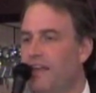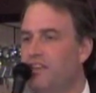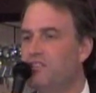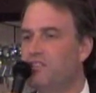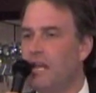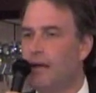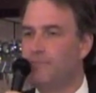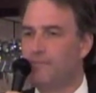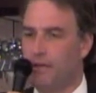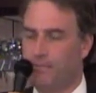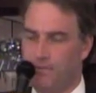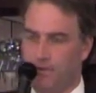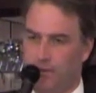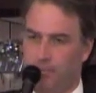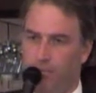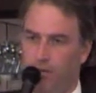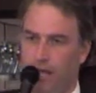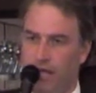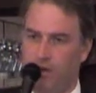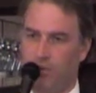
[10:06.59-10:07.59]
they stepped up to
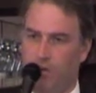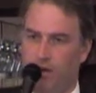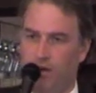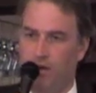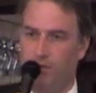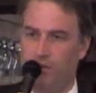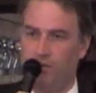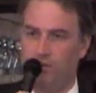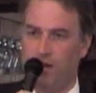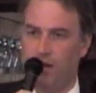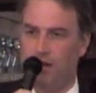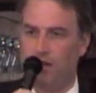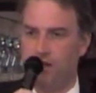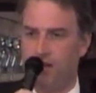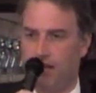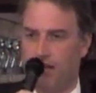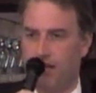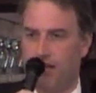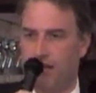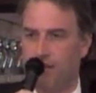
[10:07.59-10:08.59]
the plate when it was their
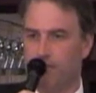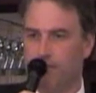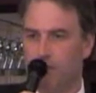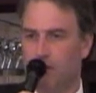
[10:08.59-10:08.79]
time.